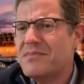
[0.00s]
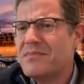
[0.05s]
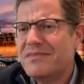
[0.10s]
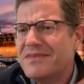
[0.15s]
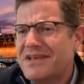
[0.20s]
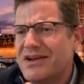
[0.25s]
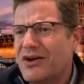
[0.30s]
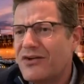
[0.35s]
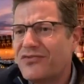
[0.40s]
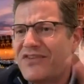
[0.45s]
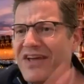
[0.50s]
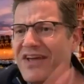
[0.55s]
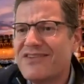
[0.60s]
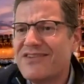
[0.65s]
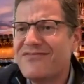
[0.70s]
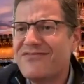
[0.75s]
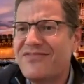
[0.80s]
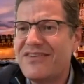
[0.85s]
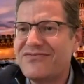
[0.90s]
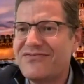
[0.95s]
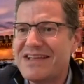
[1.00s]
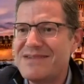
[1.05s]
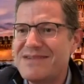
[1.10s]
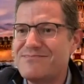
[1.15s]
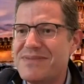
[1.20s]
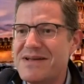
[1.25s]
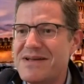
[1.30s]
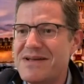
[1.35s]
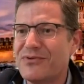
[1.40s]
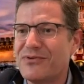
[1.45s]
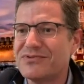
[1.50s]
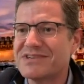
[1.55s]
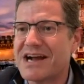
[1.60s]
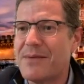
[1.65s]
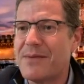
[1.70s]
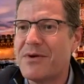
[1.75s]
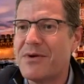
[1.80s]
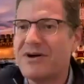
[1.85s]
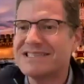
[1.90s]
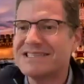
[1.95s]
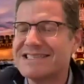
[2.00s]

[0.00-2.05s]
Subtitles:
10, 15 people come on